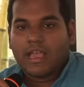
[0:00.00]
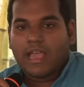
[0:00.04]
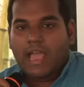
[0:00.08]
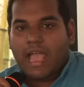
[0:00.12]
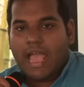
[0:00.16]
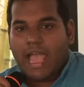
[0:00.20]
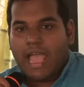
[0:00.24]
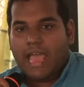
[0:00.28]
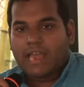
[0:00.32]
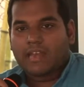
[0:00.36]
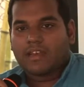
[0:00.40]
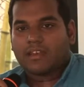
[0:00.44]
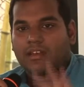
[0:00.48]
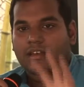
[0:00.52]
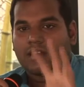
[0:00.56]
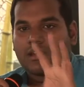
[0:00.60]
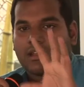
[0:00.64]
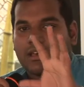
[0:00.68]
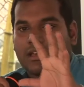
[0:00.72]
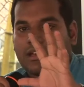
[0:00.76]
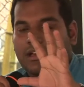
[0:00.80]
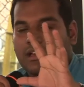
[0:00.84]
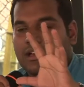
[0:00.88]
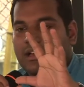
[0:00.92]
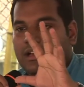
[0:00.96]
And
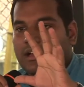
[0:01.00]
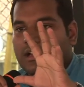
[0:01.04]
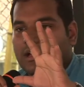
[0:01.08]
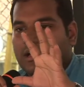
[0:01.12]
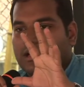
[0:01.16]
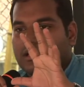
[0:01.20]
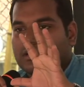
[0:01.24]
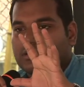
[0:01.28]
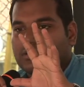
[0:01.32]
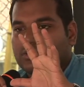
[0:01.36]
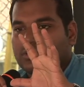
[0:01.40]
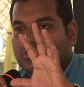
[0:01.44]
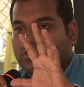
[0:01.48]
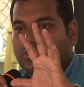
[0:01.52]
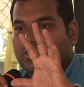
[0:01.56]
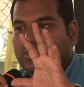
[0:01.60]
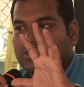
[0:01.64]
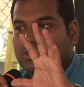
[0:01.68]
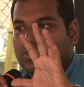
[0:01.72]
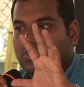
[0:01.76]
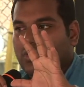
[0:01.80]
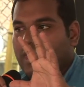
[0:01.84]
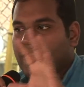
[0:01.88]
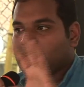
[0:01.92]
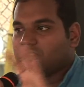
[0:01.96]

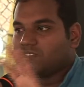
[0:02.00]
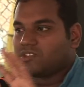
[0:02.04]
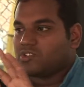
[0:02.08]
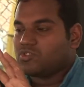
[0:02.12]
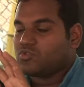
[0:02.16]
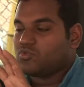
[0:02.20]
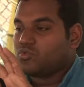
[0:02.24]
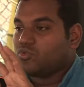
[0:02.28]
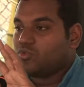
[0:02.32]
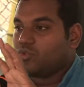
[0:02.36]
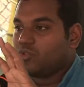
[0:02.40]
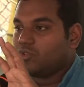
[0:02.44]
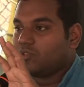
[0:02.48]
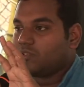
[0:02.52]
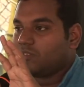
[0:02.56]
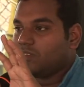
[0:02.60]
so as to